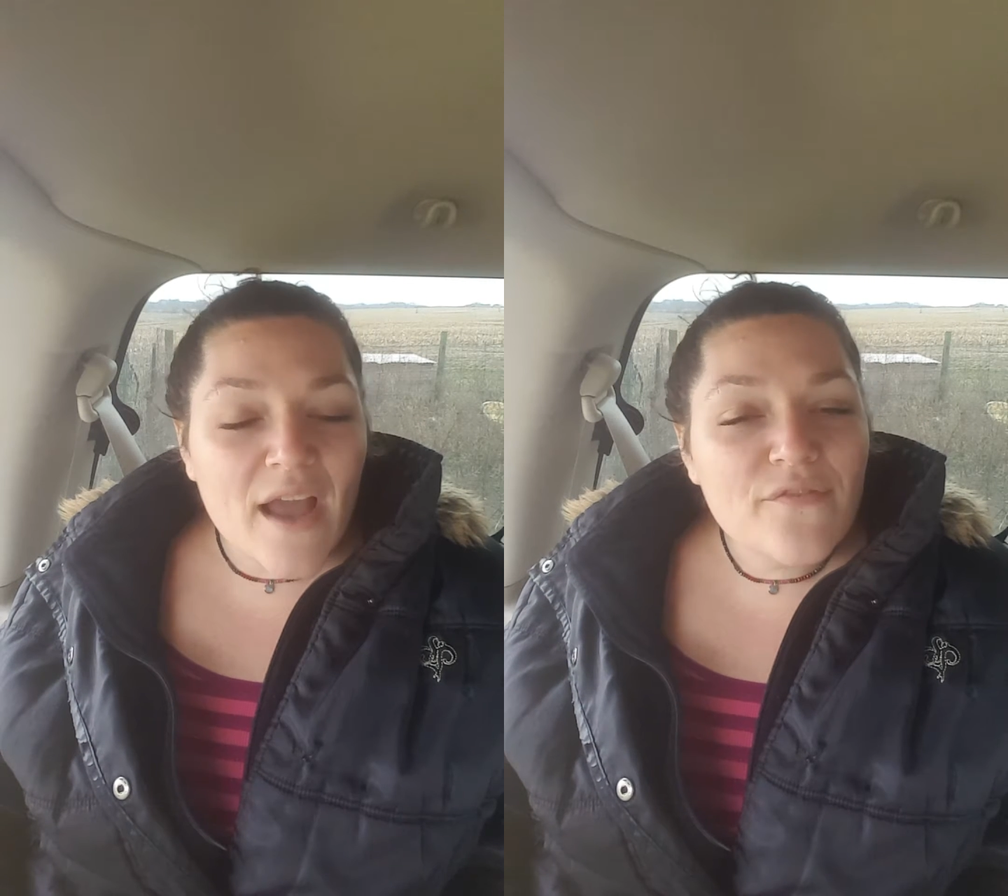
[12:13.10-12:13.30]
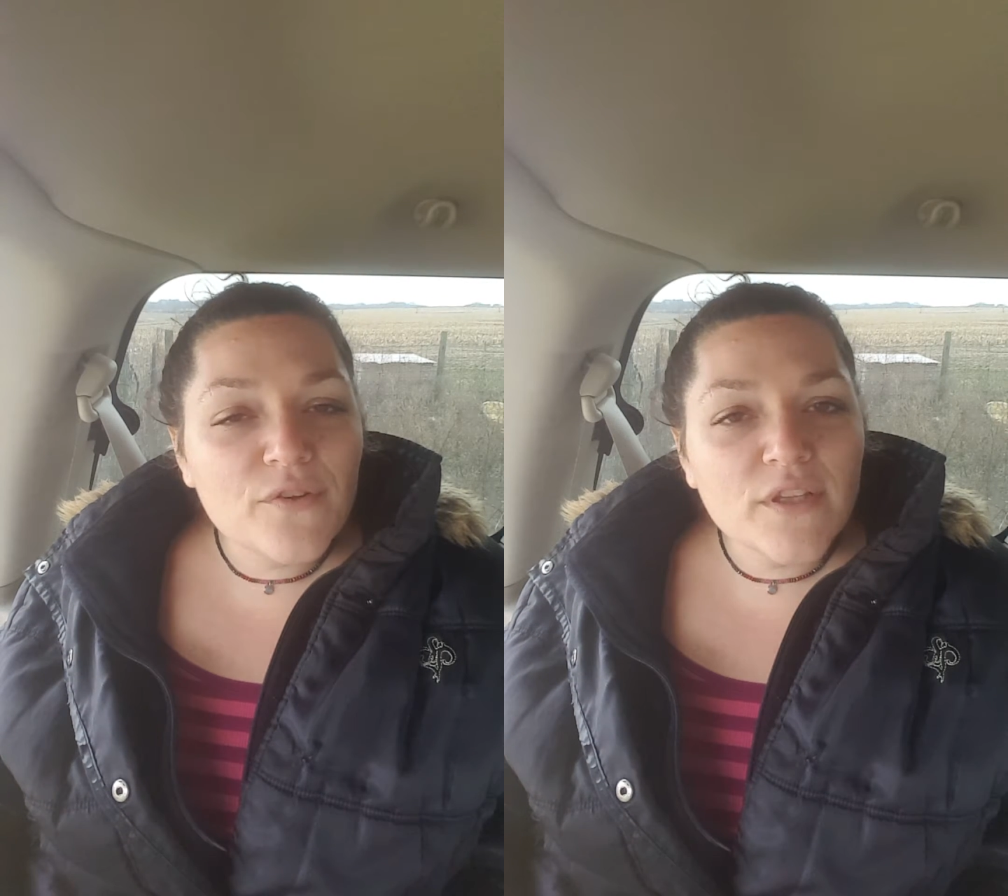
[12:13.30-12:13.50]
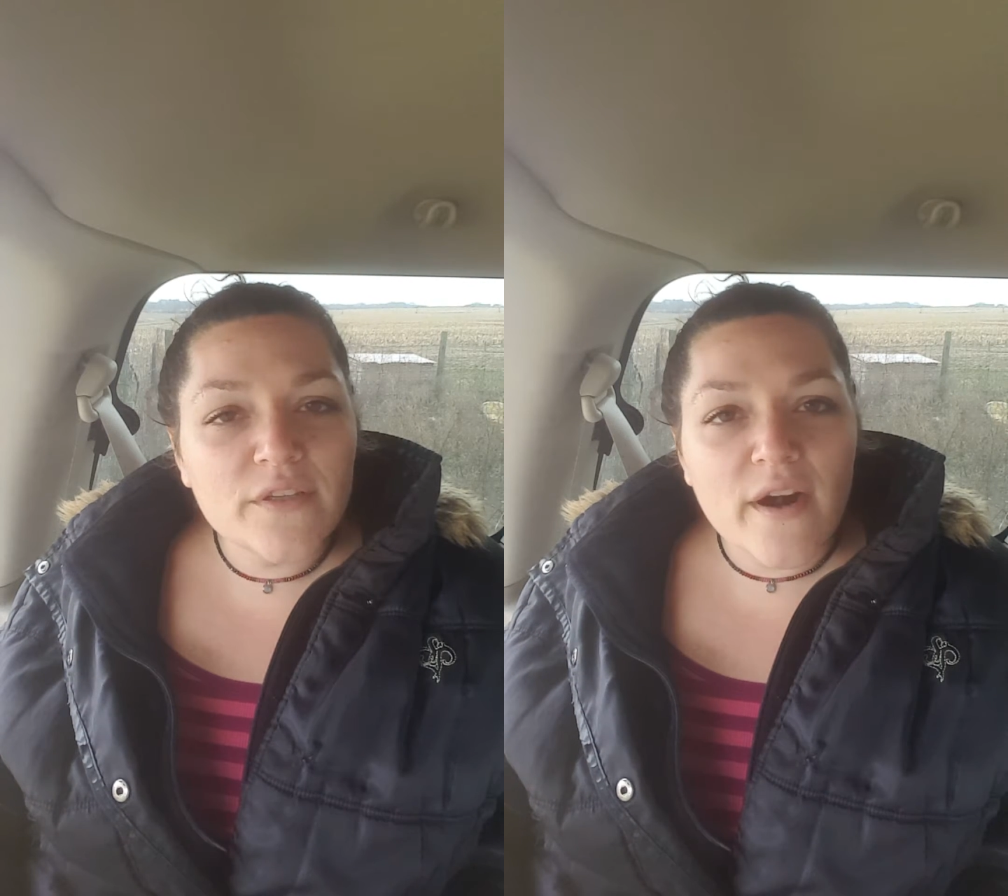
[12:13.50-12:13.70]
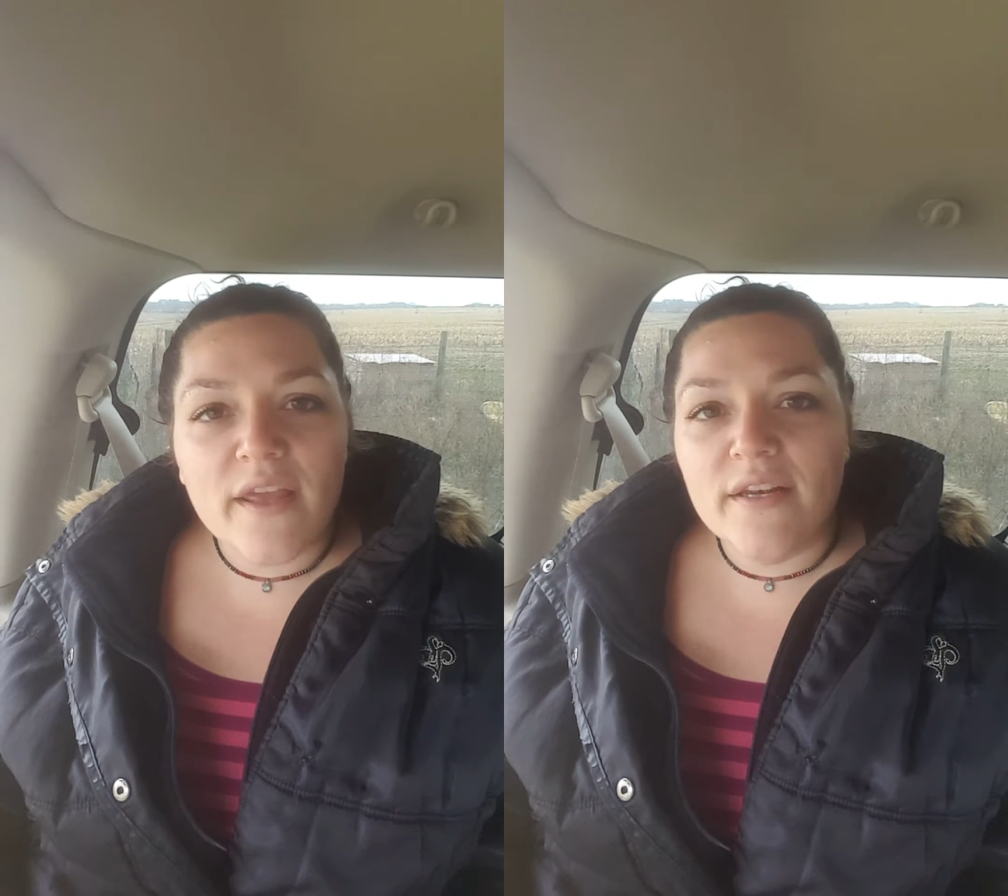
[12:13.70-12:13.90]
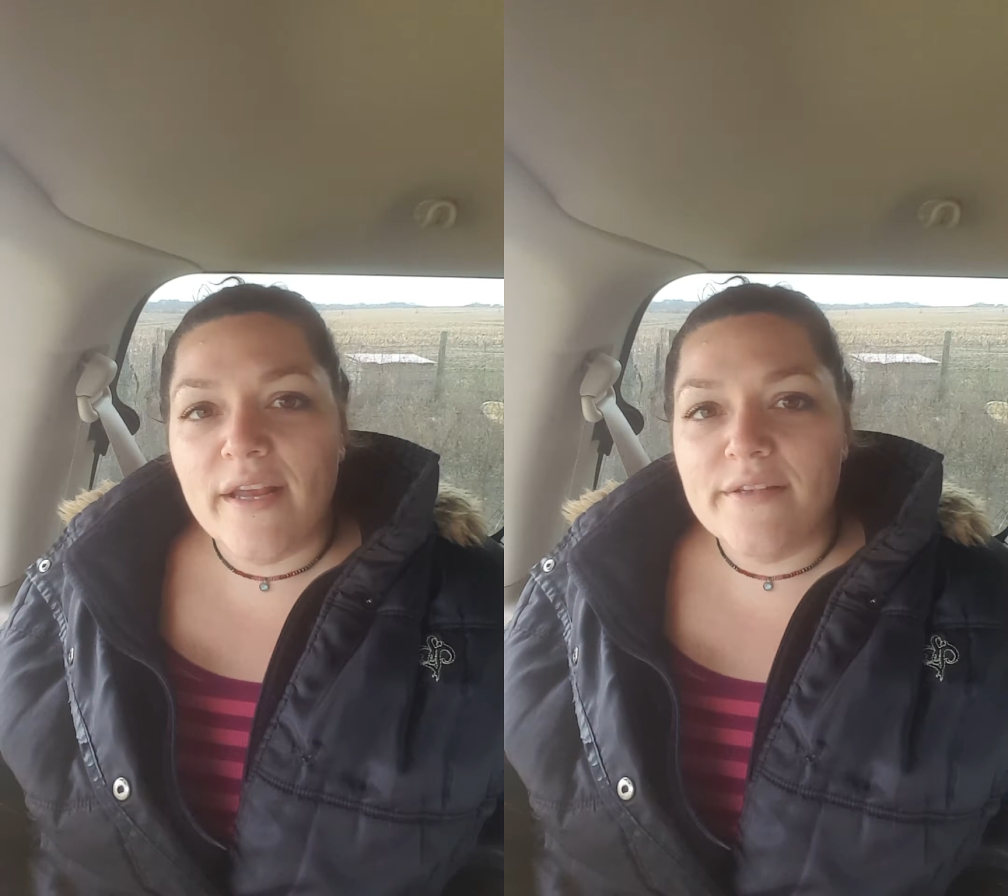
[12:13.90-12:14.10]
fully
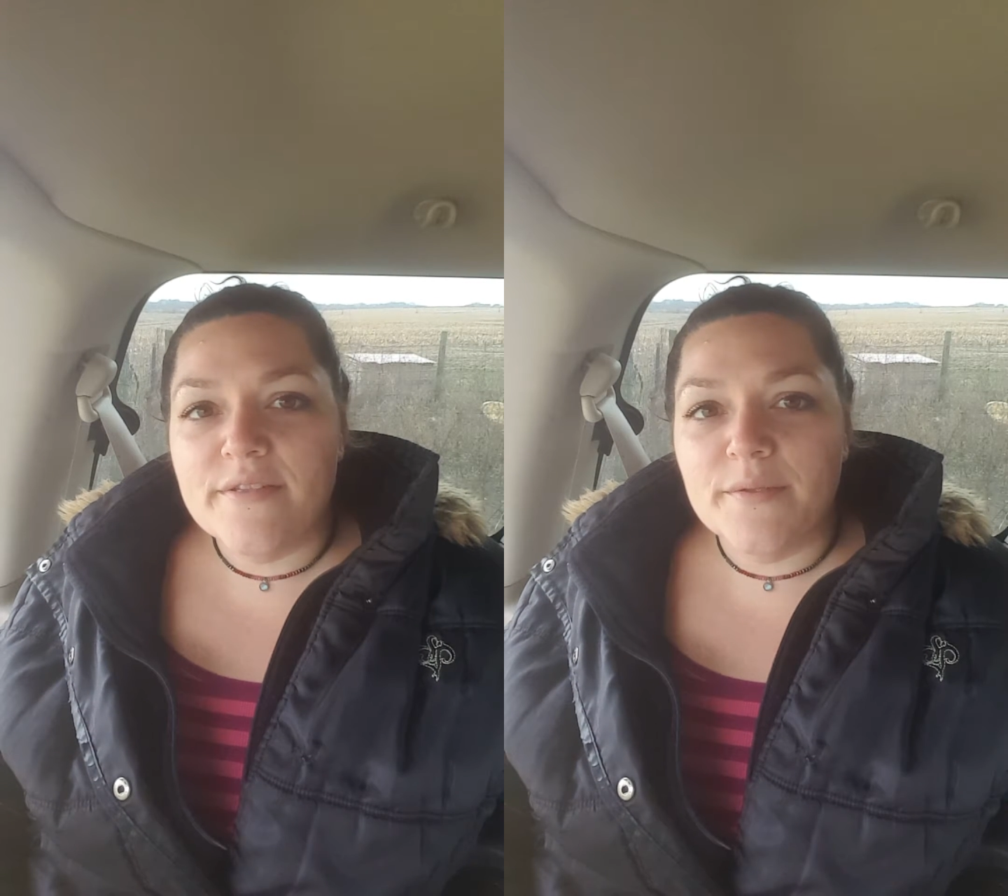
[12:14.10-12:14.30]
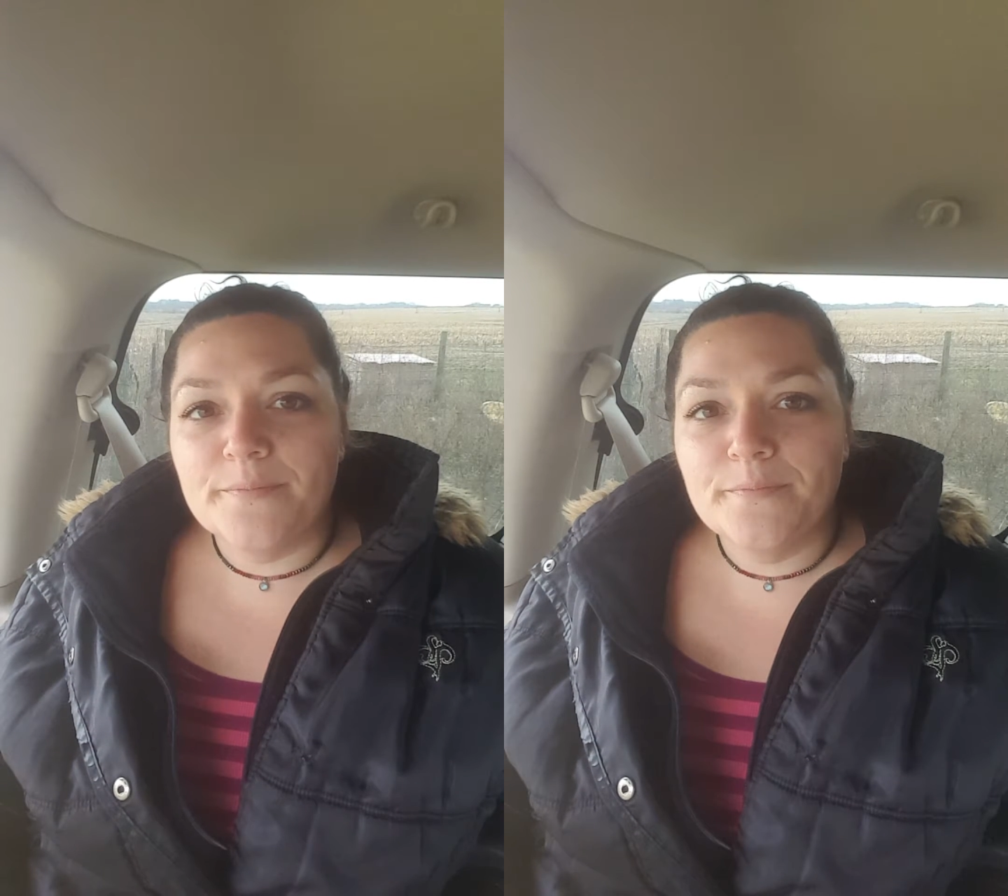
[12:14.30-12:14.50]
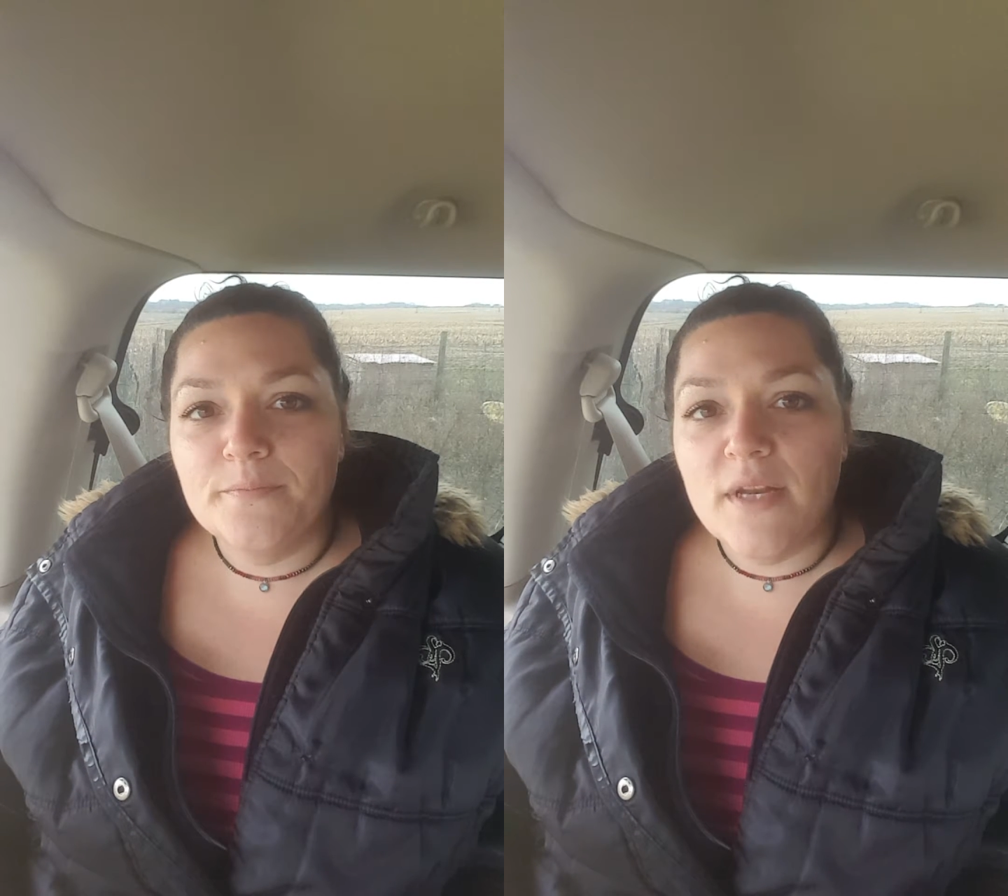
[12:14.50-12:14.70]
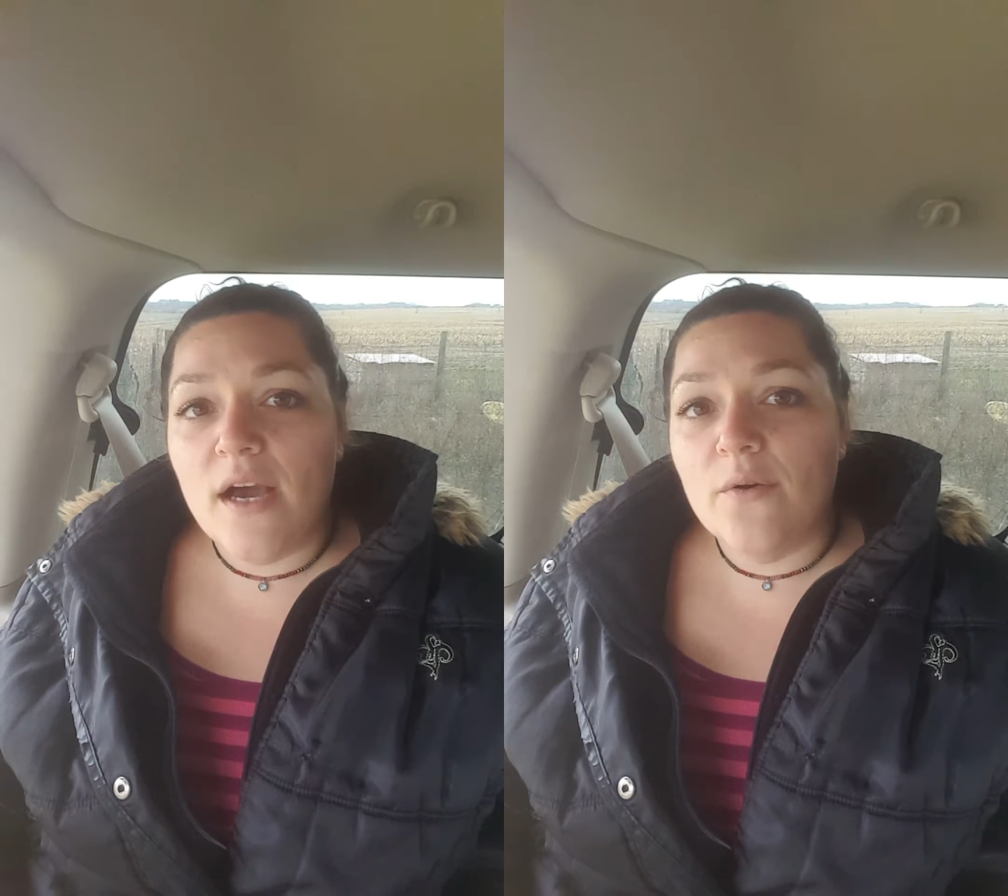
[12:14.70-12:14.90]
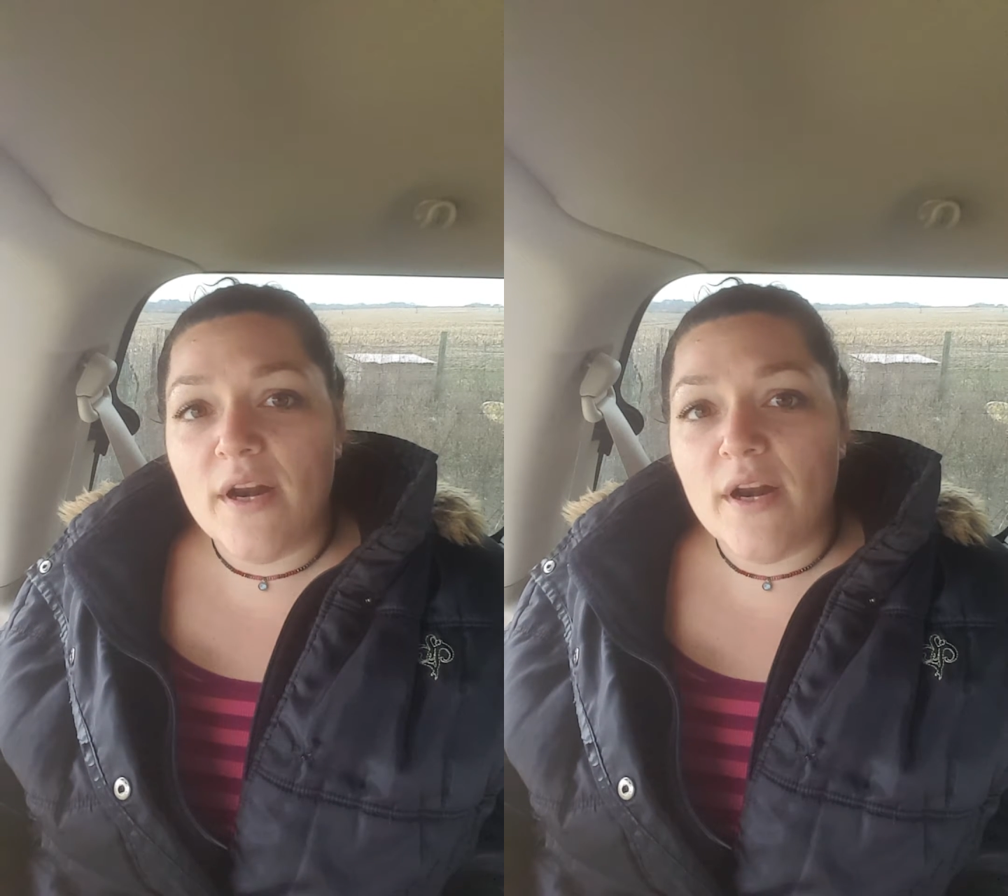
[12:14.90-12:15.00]
recognize them now,